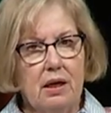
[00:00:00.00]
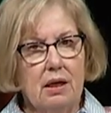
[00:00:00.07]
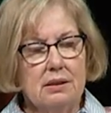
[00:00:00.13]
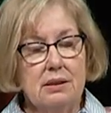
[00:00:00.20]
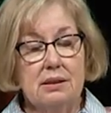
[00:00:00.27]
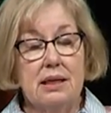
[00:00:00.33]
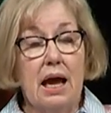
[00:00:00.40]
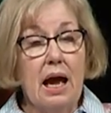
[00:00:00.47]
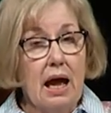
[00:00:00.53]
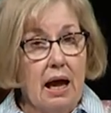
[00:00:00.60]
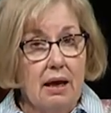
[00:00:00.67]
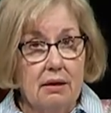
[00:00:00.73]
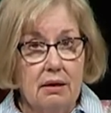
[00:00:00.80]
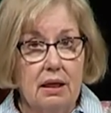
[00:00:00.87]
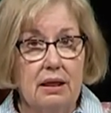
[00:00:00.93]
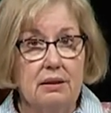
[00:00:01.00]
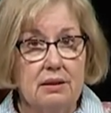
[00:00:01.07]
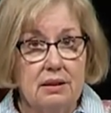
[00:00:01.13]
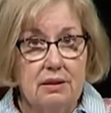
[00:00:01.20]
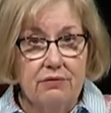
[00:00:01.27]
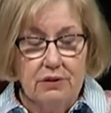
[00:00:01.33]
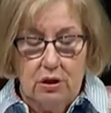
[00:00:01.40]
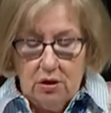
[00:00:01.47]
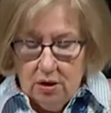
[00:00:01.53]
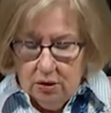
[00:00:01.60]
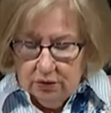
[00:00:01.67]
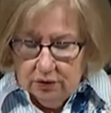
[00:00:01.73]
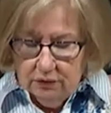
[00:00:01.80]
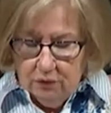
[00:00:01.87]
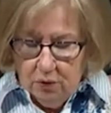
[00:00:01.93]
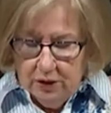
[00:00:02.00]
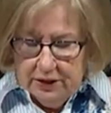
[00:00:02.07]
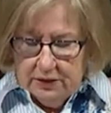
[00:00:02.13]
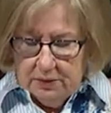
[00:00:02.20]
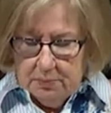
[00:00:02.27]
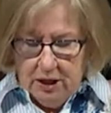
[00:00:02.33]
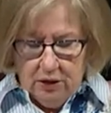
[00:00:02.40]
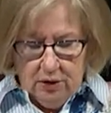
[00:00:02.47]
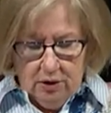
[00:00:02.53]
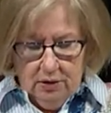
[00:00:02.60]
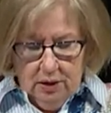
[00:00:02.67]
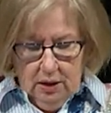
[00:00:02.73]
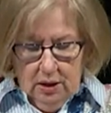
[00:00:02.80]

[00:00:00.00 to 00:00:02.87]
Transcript: sad and difficult for his mother.